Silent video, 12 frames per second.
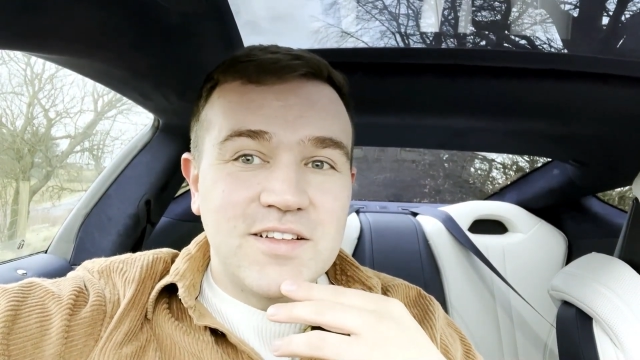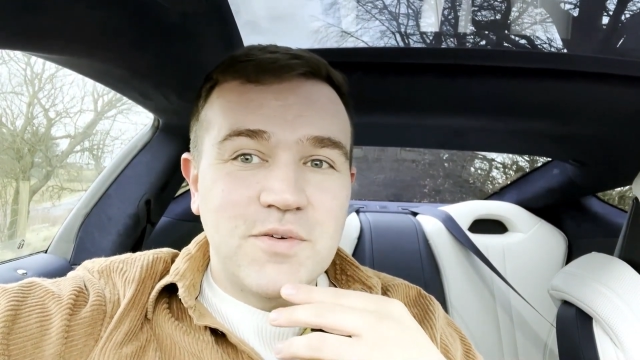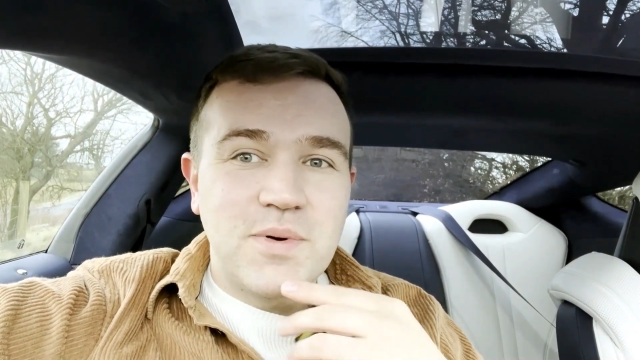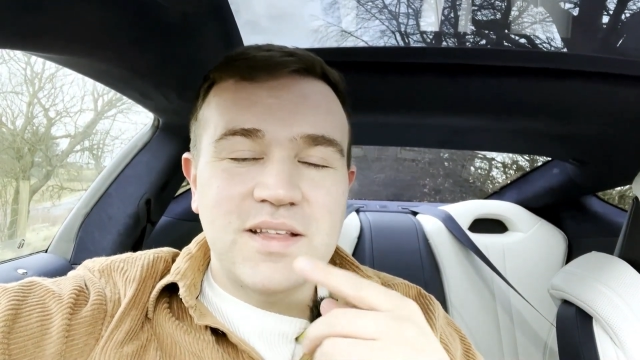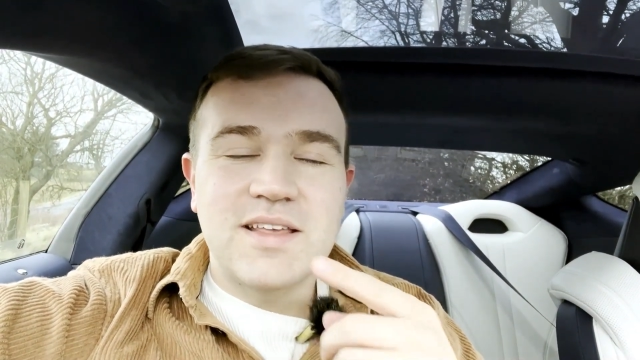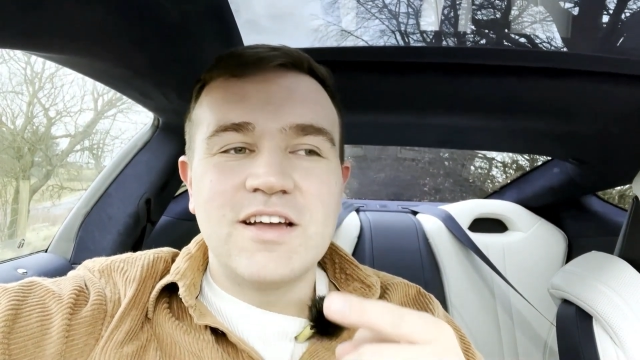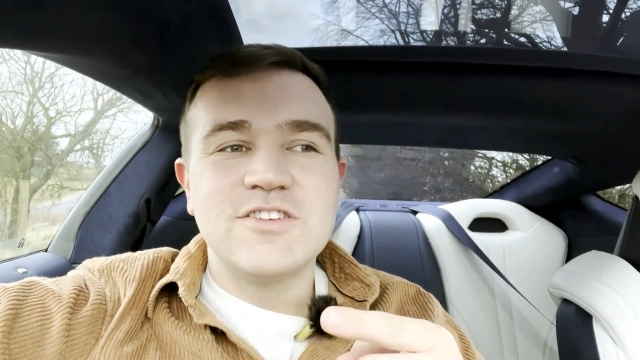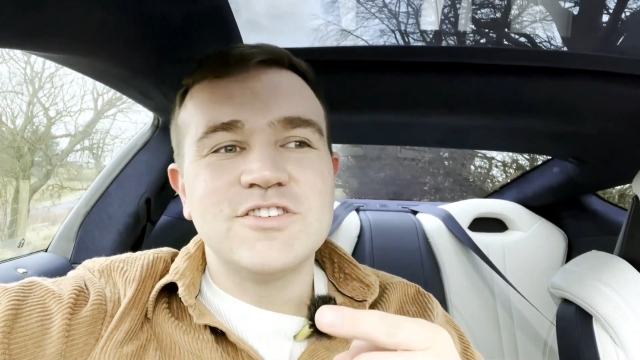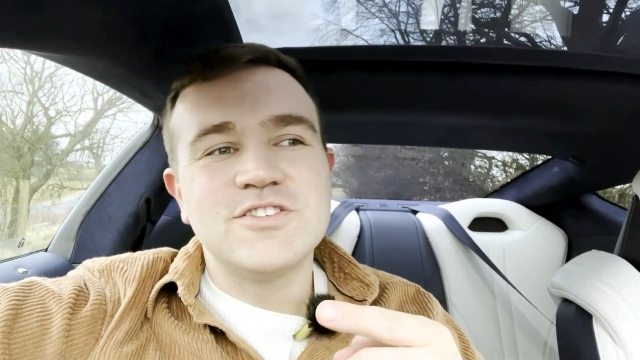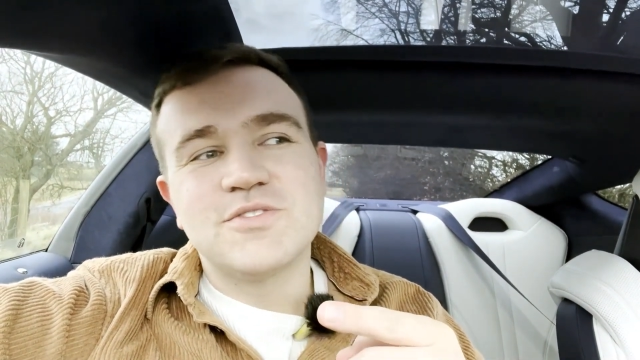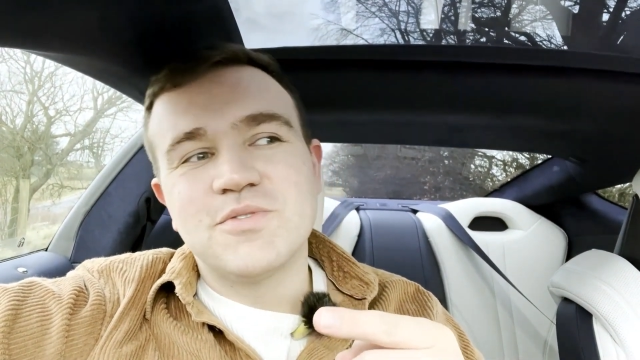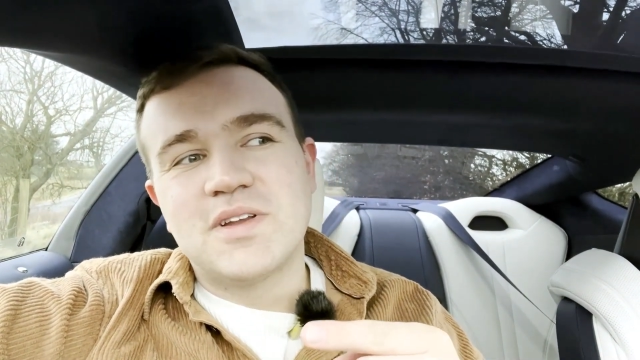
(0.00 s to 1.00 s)
quick
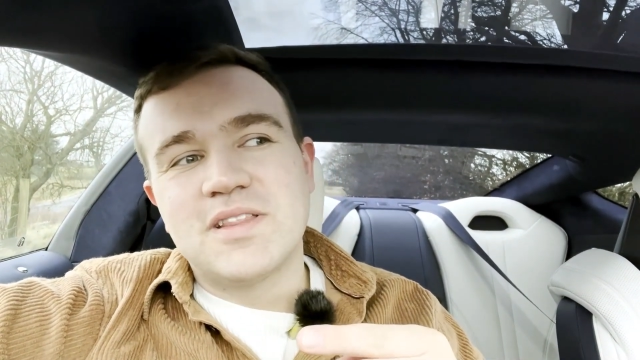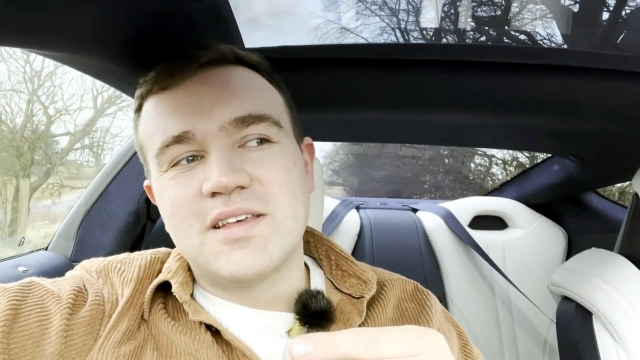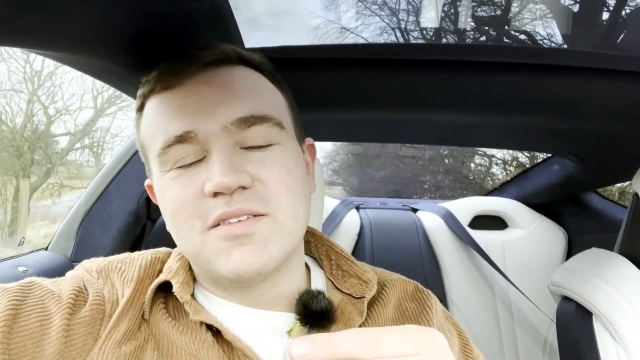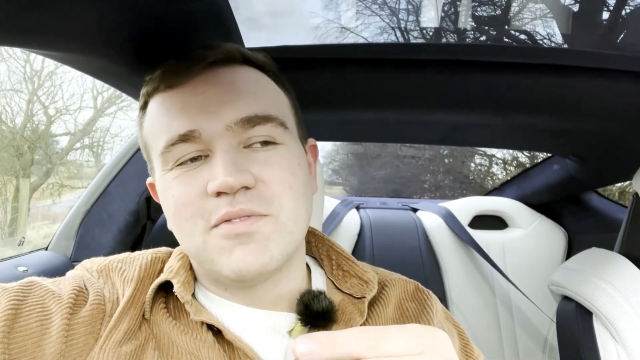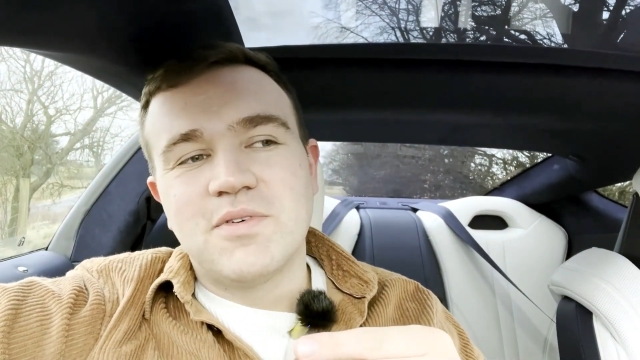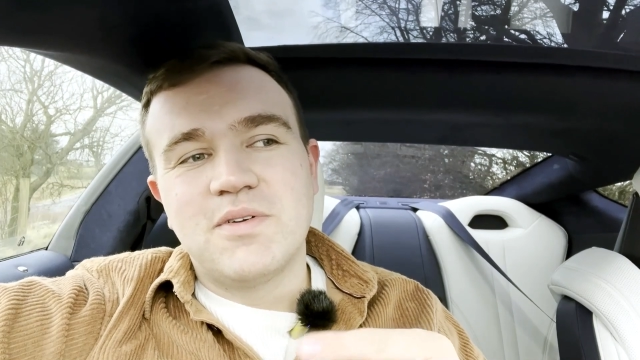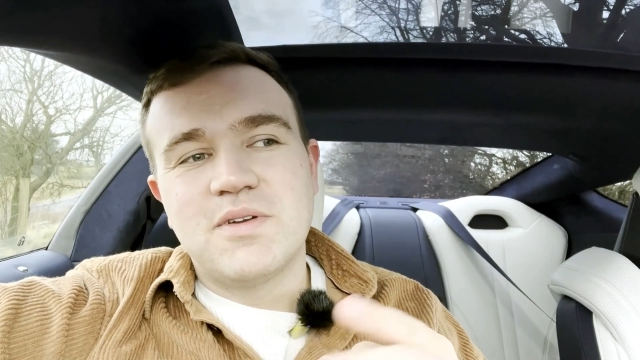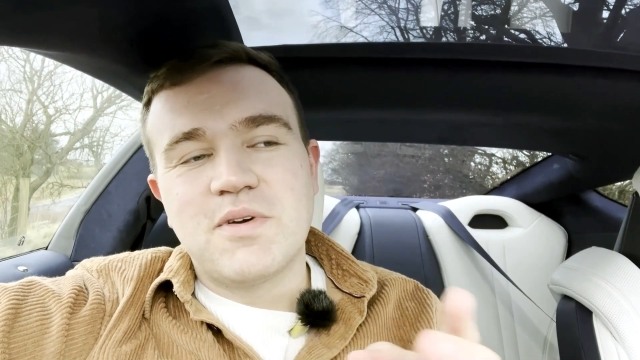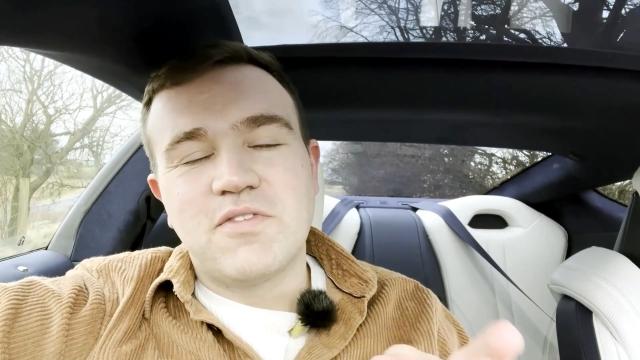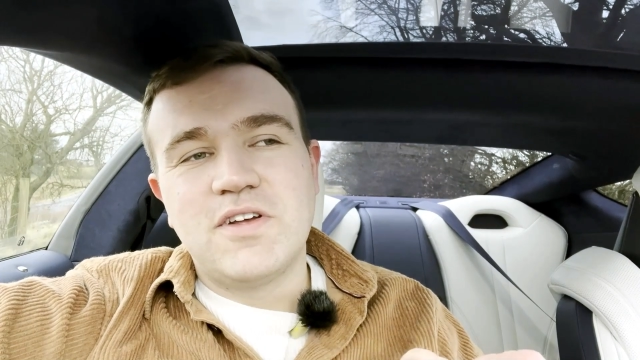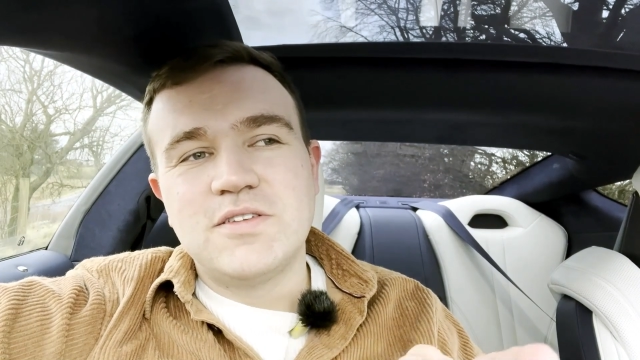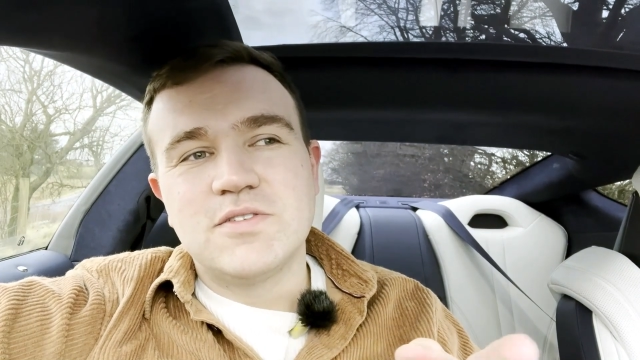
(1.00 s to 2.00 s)
tangent story that one of my
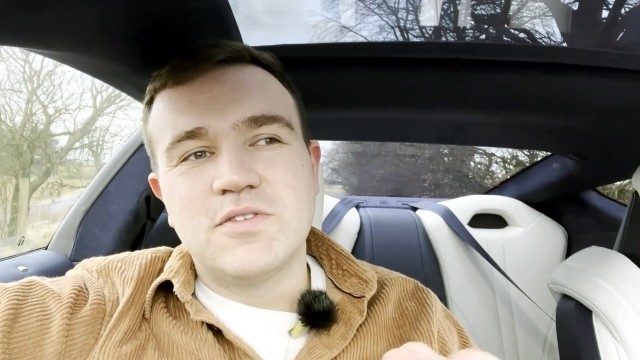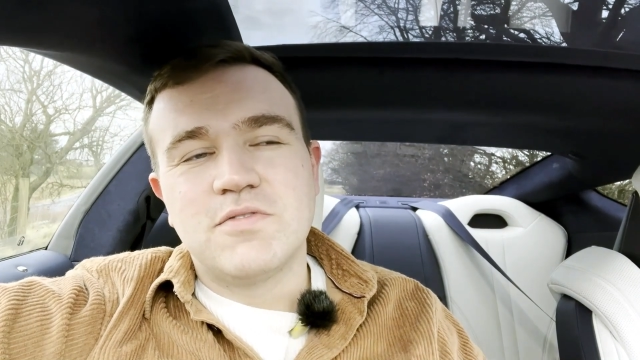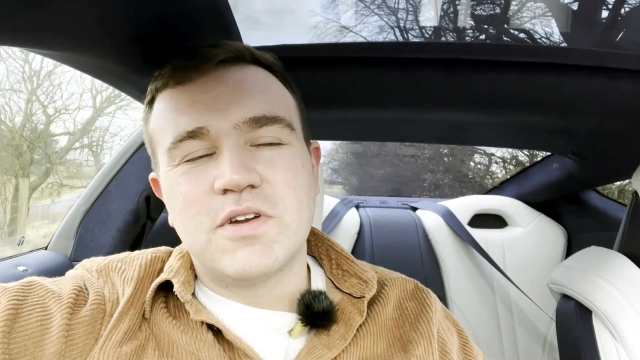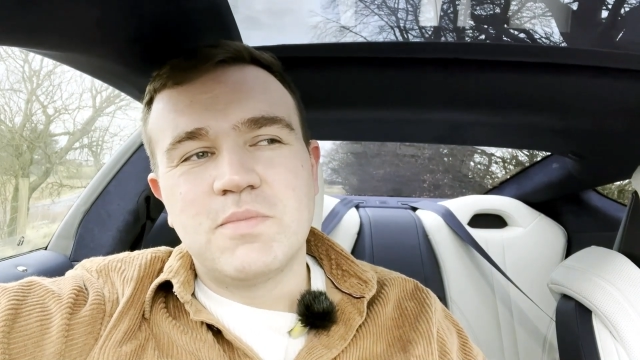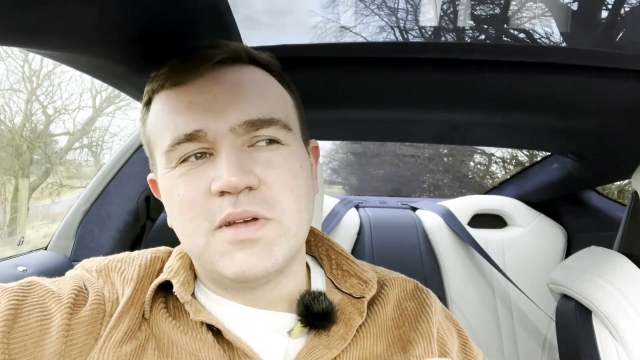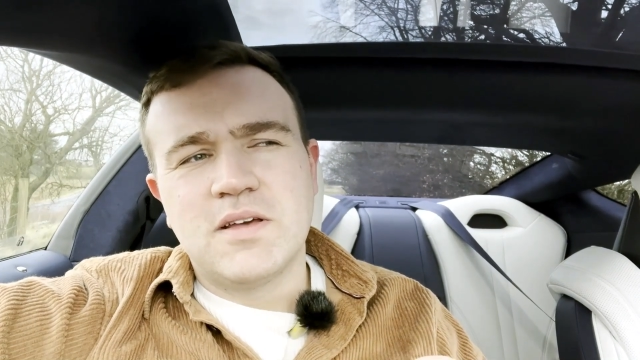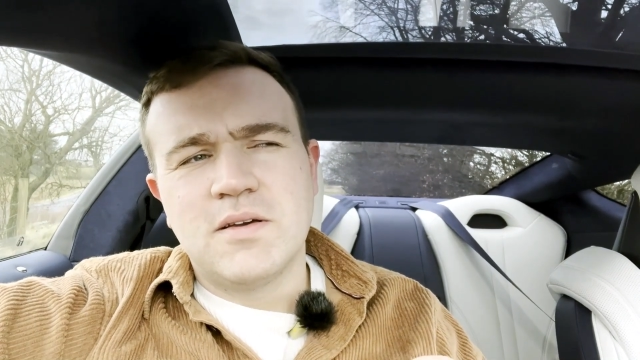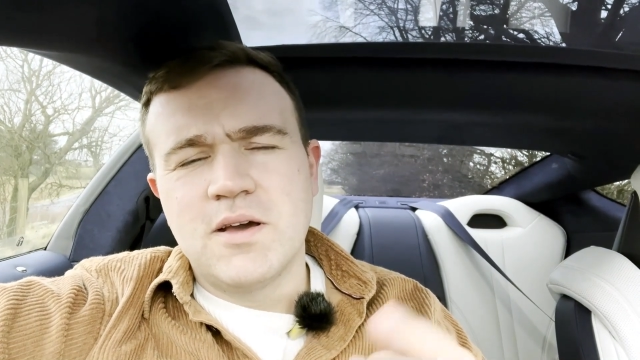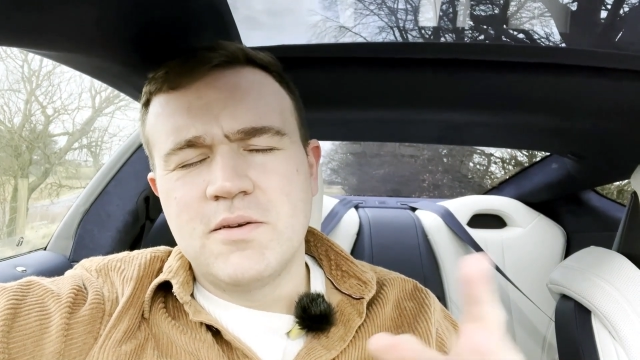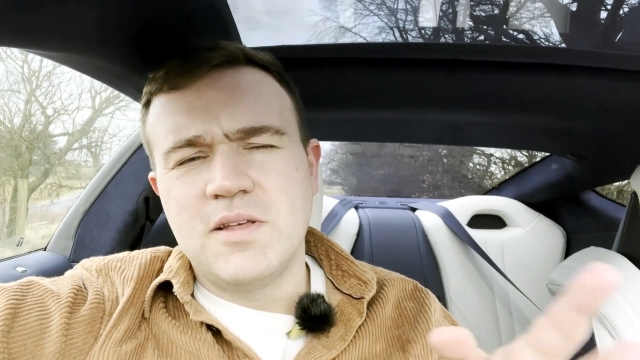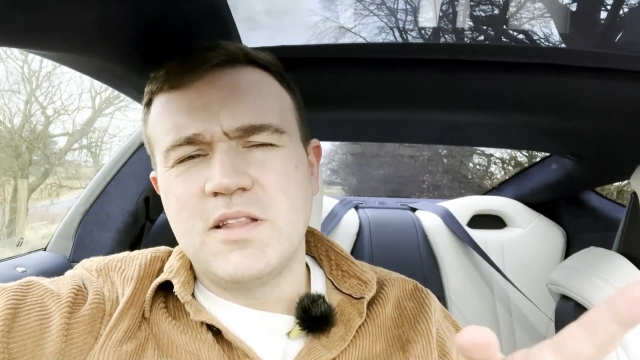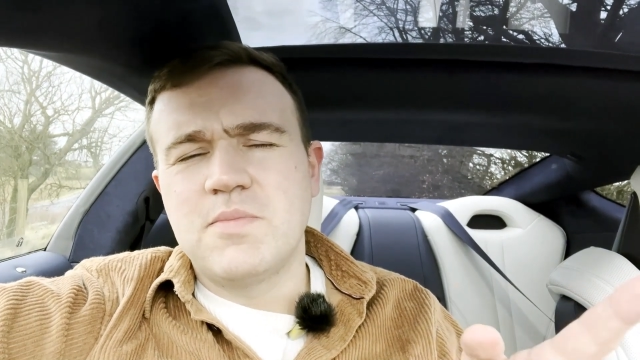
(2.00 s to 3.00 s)
friends was looking for a B,
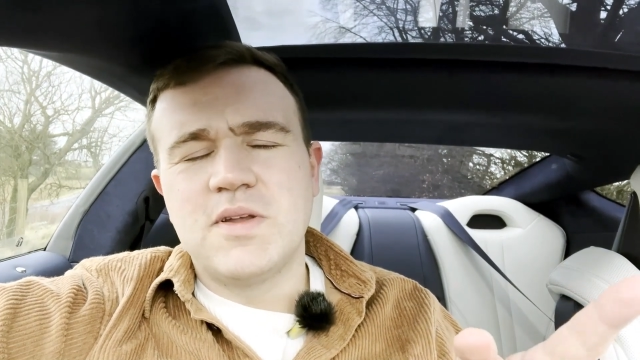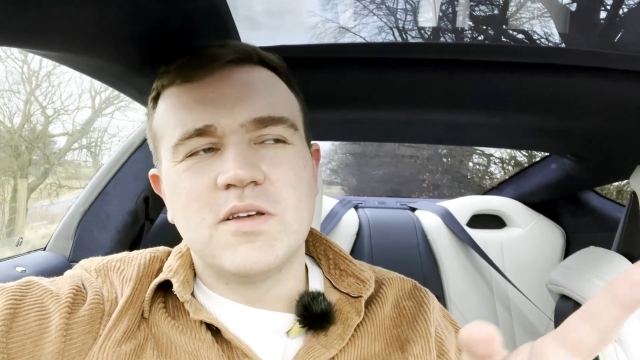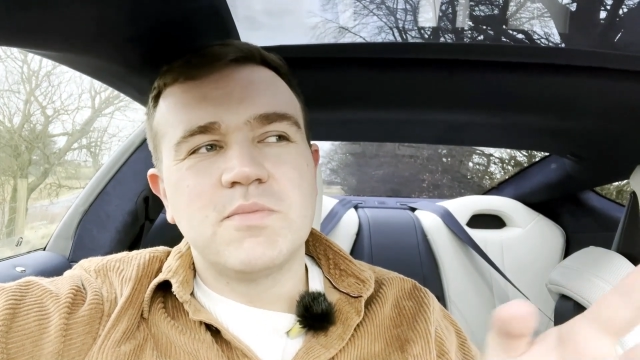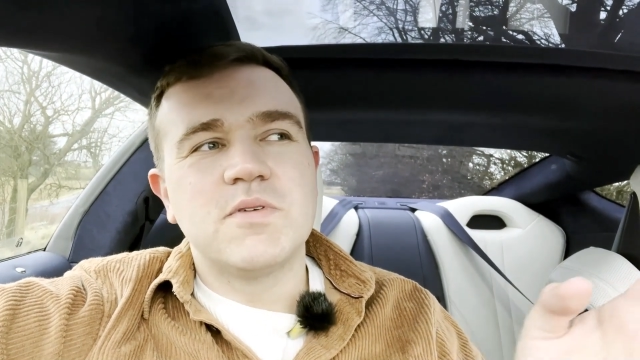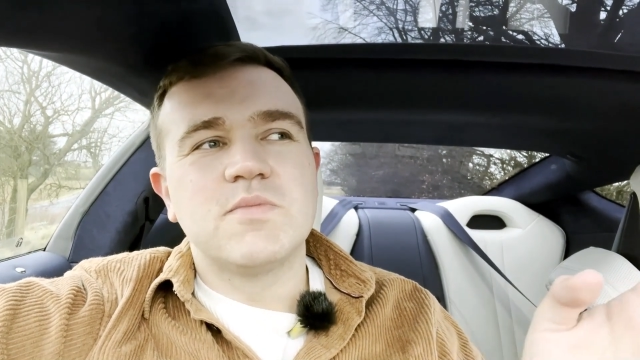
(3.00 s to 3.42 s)
either BMW or